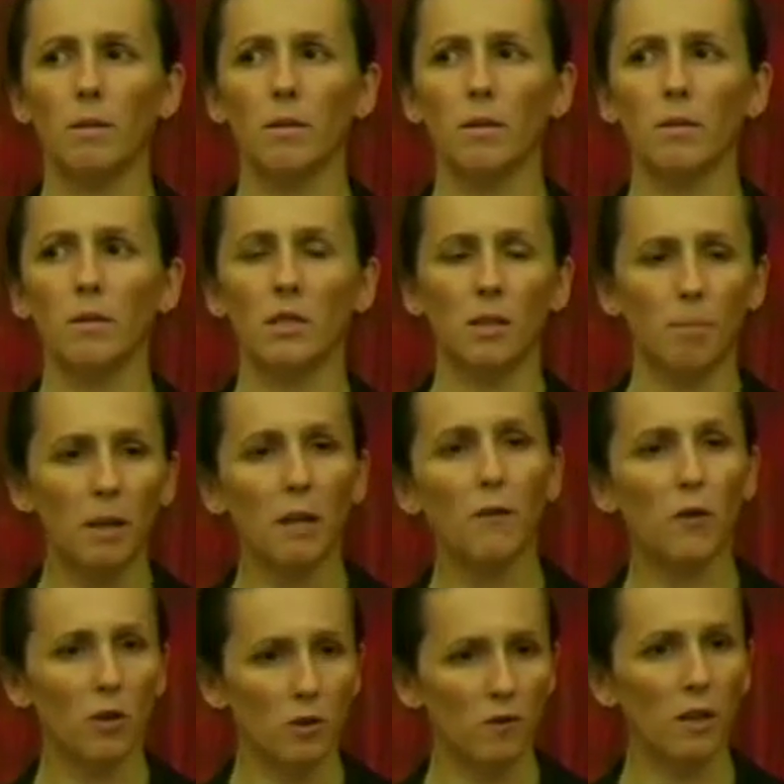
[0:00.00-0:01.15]
subpoena for
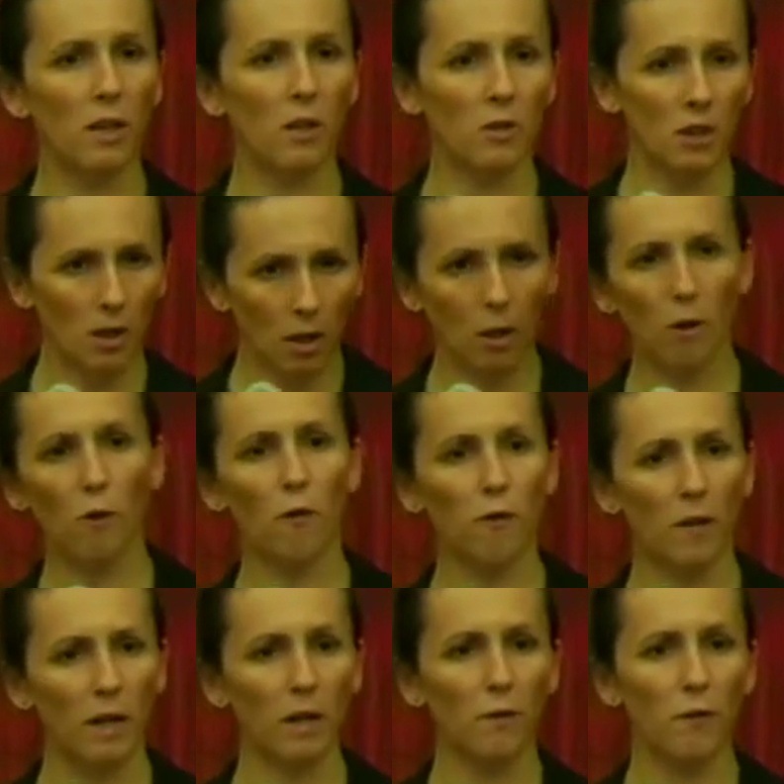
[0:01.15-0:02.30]
those videos, he could go
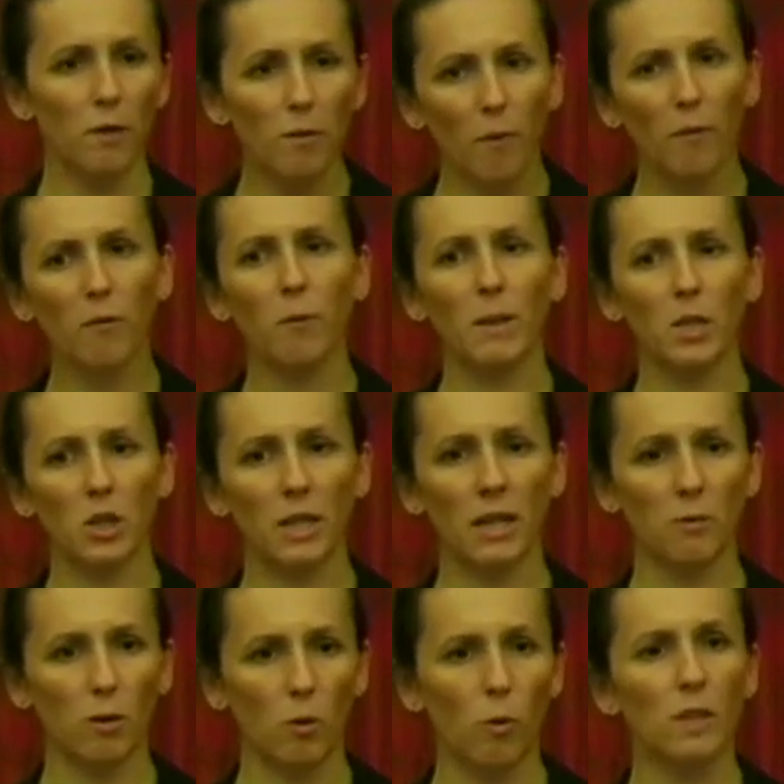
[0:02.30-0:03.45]
file a Freedom of Information
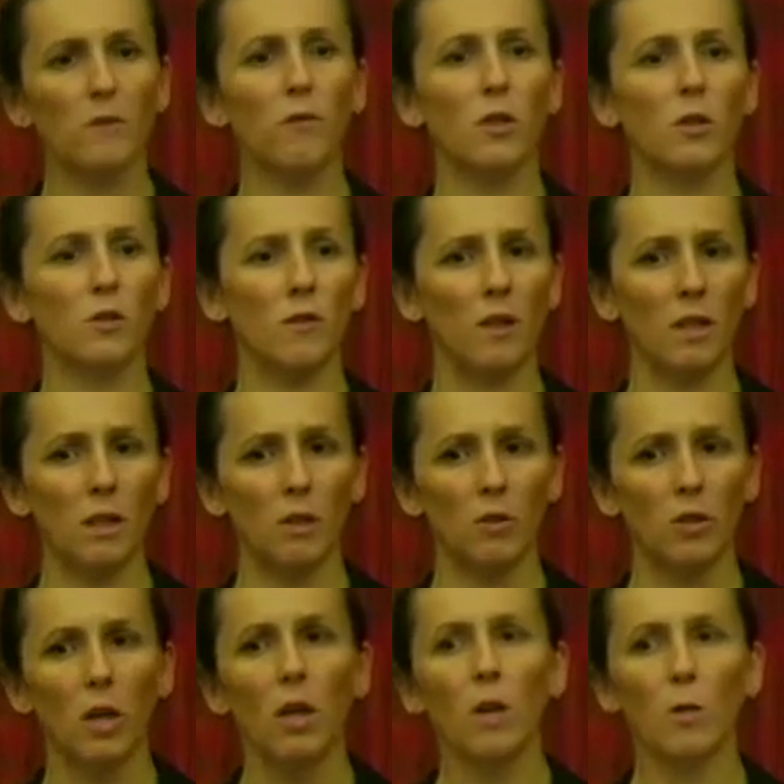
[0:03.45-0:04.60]
Act request for those videos
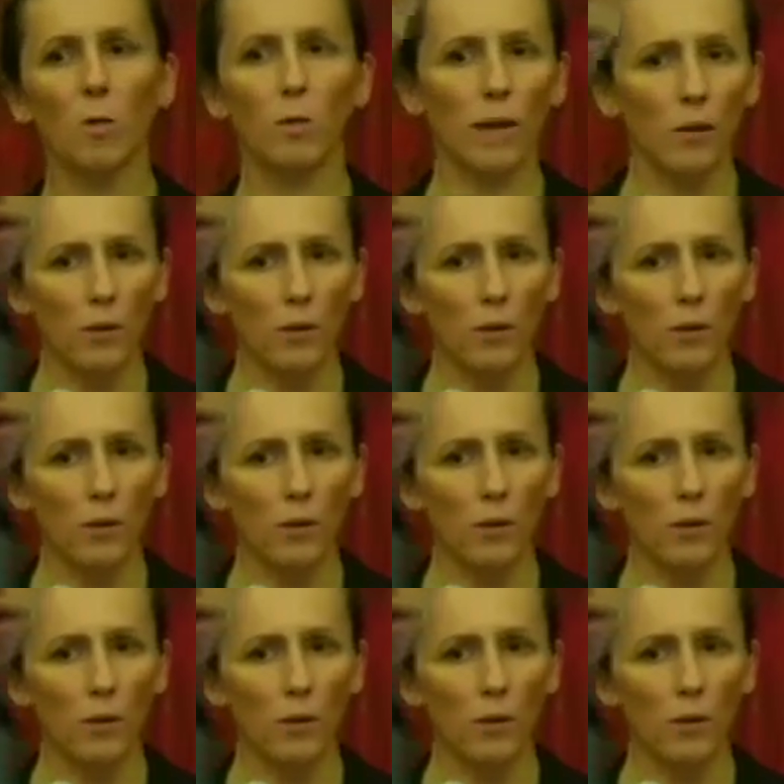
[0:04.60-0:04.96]
without there